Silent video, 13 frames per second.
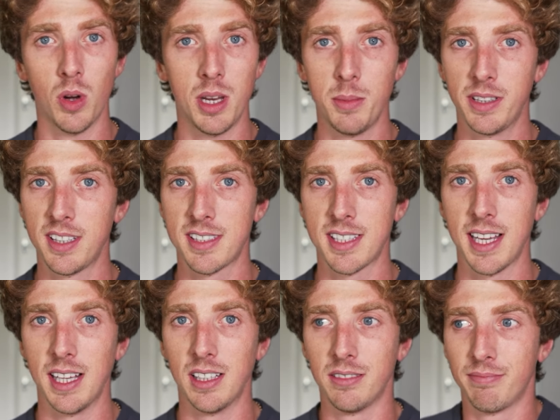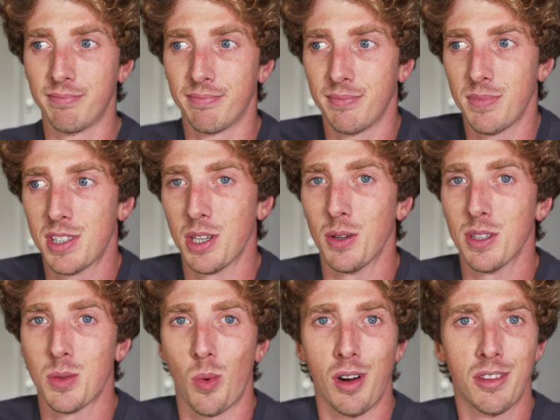limit to scale. So
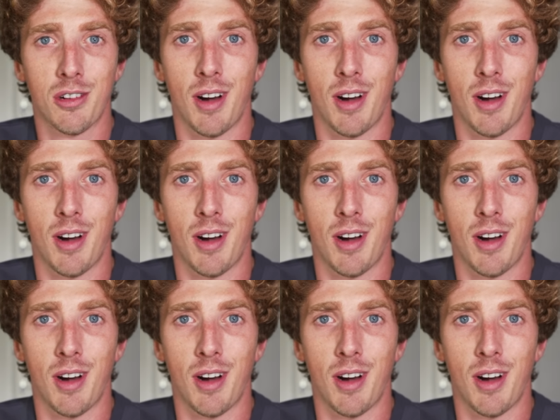it's worth